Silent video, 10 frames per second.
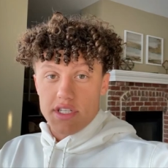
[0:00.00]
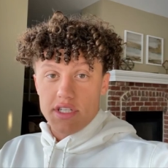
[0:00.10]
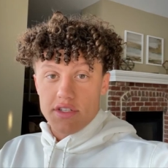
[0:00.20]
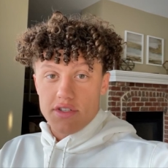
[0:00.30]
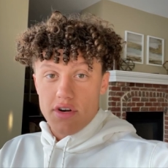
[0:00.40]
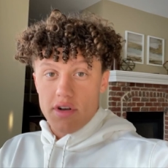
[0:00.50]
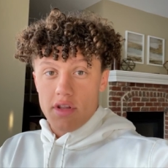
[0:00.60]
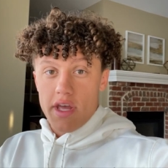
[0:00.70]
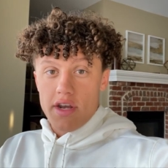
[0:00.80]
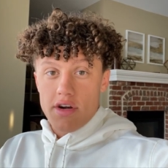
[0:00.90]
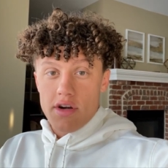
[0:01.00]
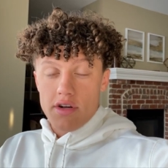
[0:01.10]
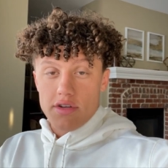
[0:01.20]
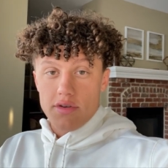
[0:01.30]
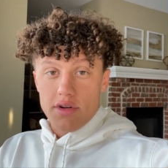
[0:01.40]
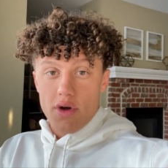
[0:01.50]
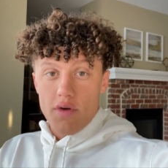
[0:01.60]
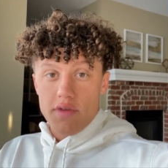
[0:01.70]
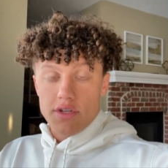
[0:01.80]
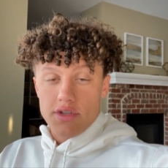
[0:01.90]
season started later due to
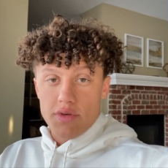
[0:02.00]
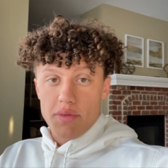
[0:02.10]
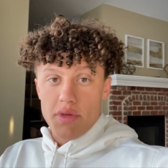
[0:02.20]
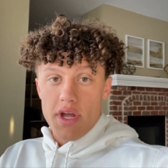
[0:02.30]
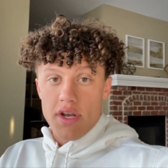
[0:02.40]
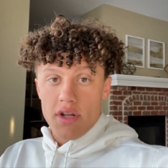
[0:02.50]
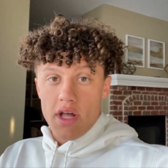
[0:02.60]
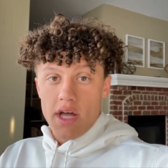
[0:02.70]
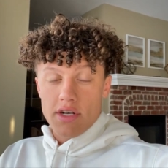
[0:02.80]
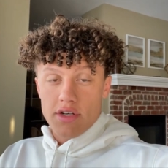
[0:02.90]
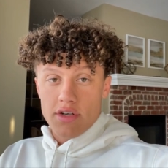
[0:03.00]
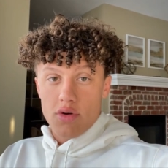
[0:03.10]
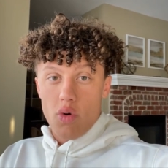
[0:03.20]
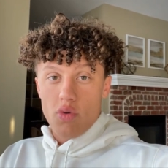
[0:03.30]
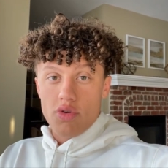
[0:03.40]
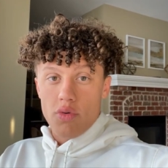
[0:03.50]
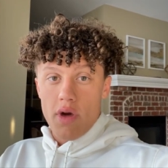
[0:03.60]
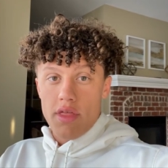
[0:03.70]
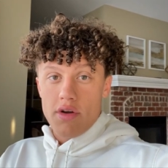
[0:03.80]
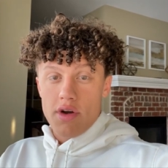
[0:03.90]
COVID, so we played in a lot colder
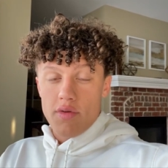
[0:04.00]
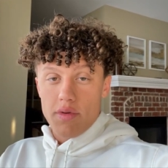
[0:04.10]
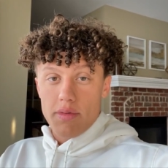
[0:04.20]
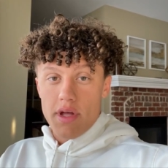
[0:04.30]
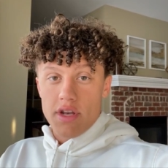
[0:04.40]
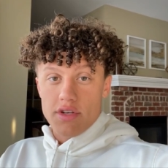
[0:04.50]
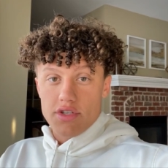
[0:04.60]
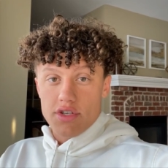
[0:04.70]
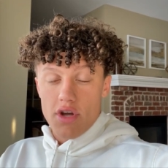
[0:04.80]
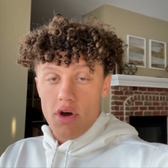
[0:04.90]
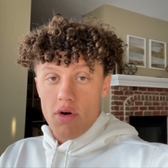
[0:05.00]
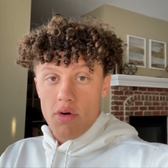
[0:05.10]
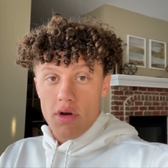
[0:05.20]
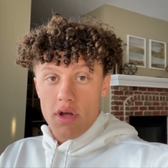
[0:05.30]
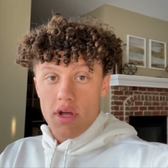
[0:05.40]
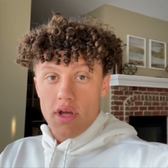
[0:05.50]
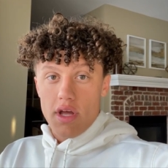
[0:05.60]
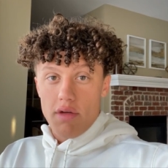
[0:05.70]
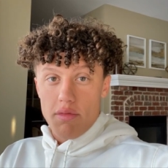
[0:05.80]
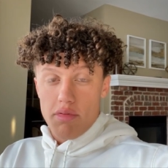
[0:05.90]
weather and we played in snow.
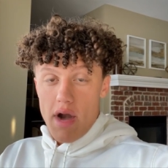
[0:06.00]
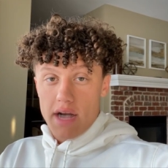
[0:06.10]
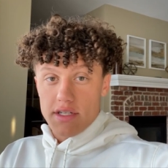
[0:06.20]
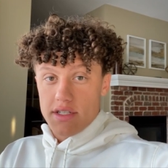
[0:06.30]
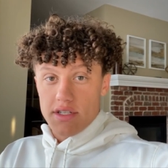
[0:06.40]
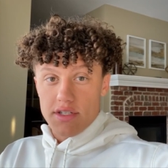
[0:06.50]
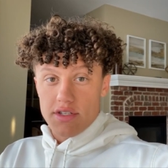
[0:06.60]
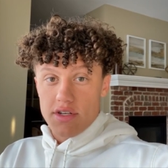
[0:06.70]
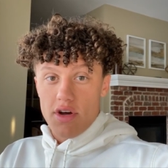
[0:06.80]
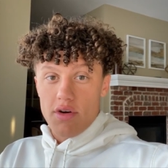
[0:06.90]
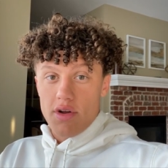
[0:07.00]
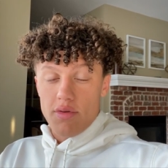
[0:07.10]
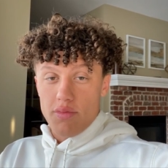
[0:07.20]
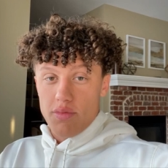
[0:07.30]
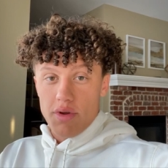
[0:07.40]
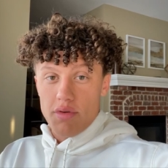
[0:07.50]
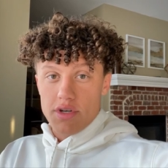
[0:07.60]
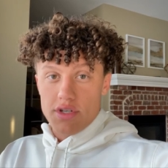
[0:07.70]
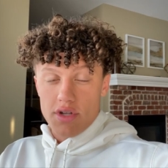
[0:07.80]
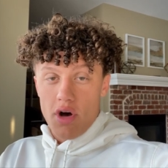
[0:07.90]
We practiced in snow and we
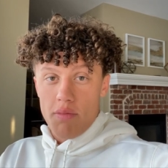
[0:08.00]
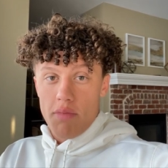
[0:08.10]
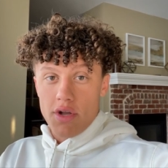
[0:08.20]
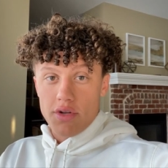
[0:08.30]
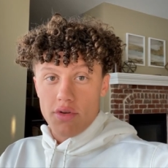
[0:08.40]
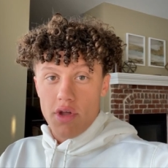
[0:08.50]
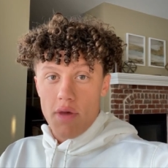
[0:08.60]
were just all bundled